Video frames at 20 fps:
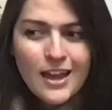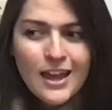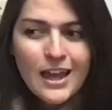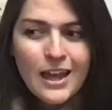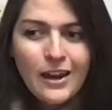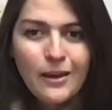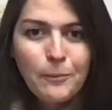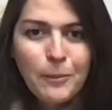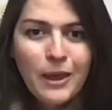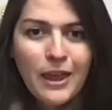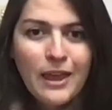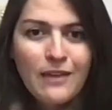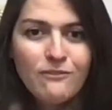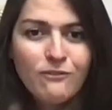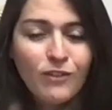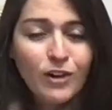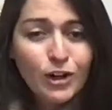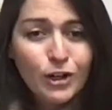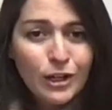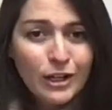And it became
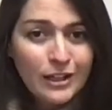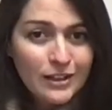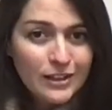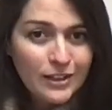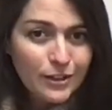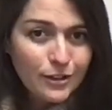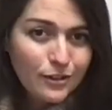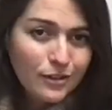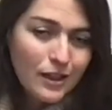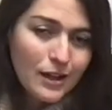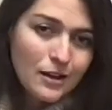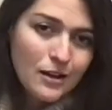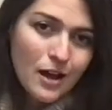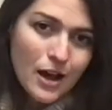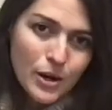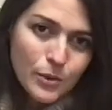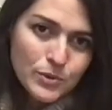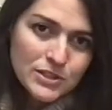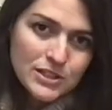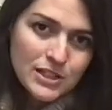very clear that
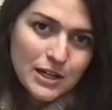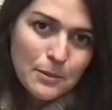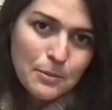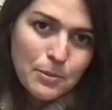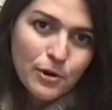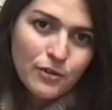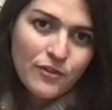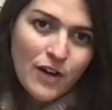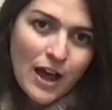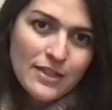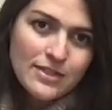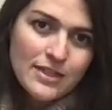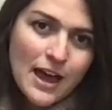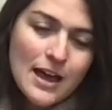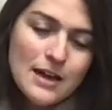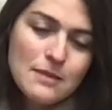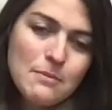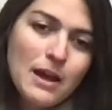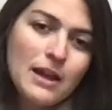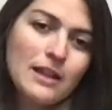God was going to provide
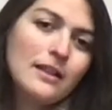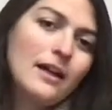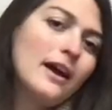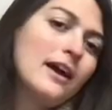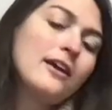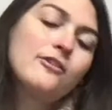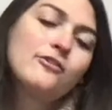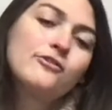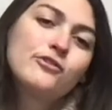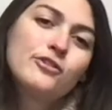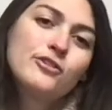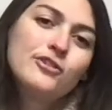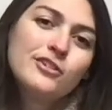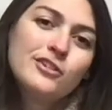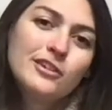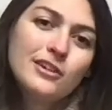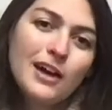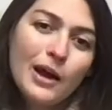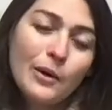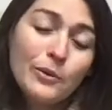that in my life.
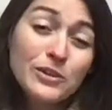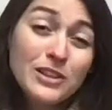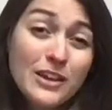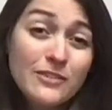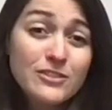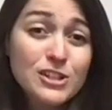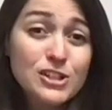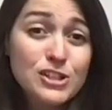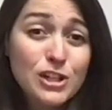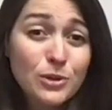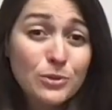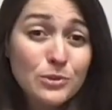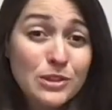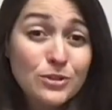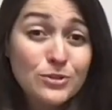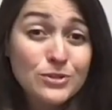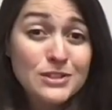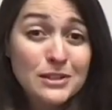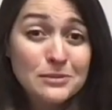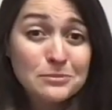I would love to share with
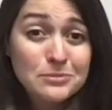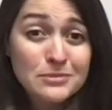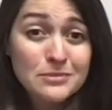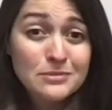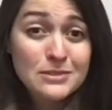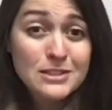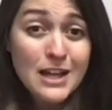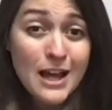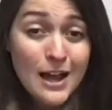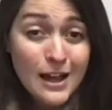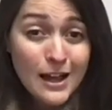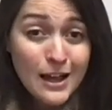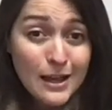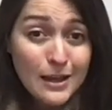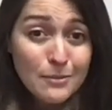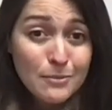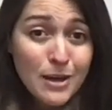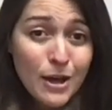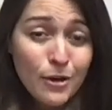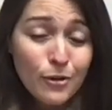you
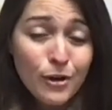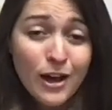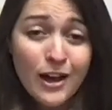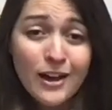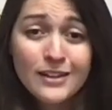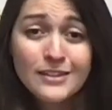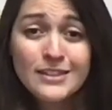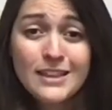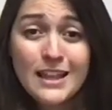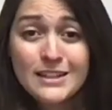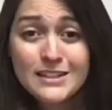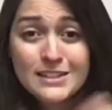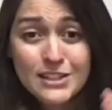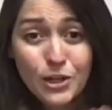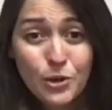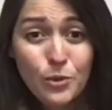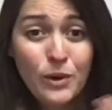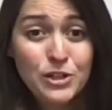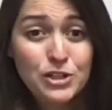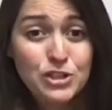sometime how God then
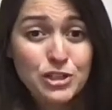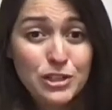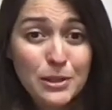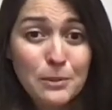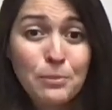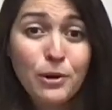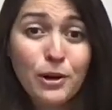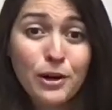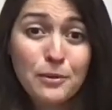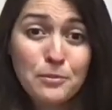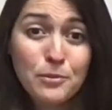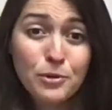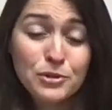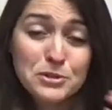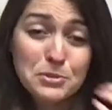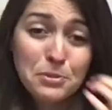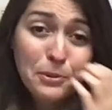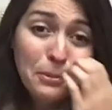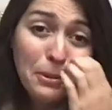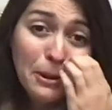sequentially put
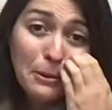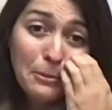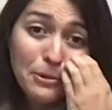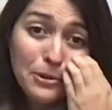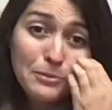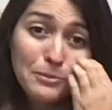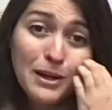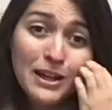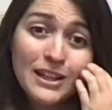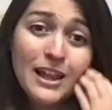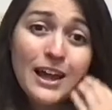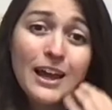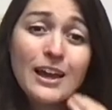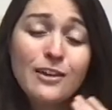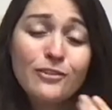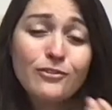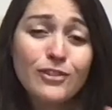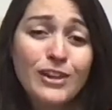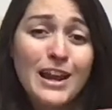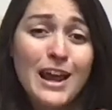multiple people in my
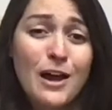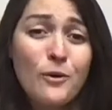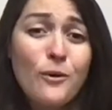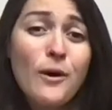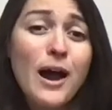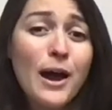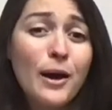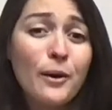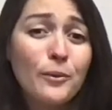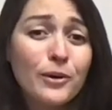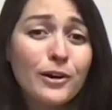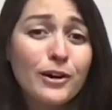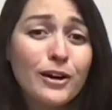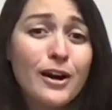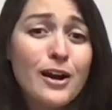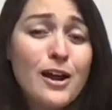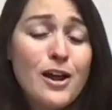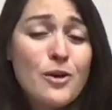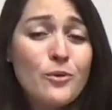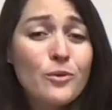life and how our
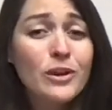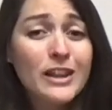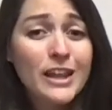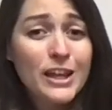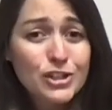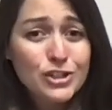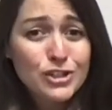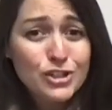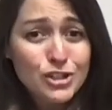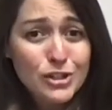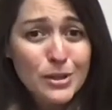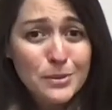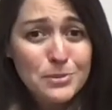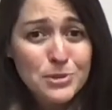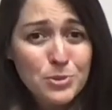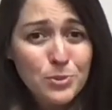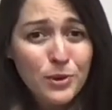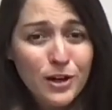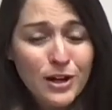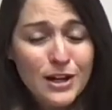
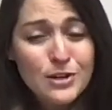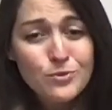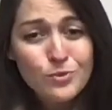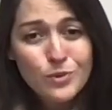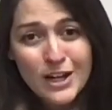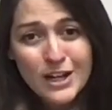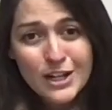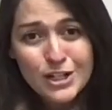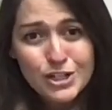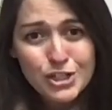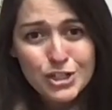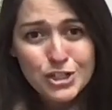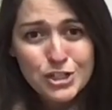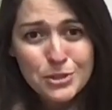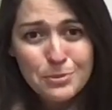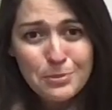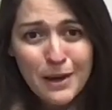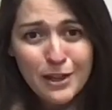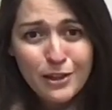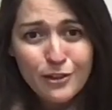relationships were
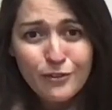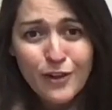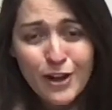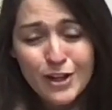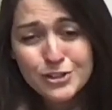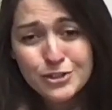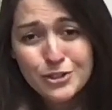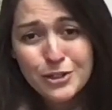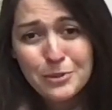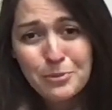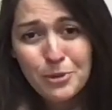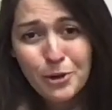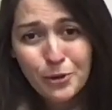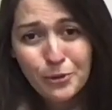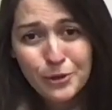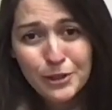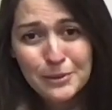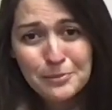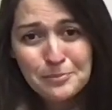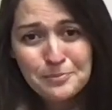enriched by the fostering
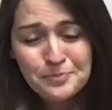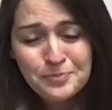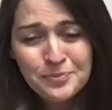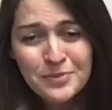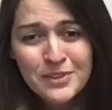program.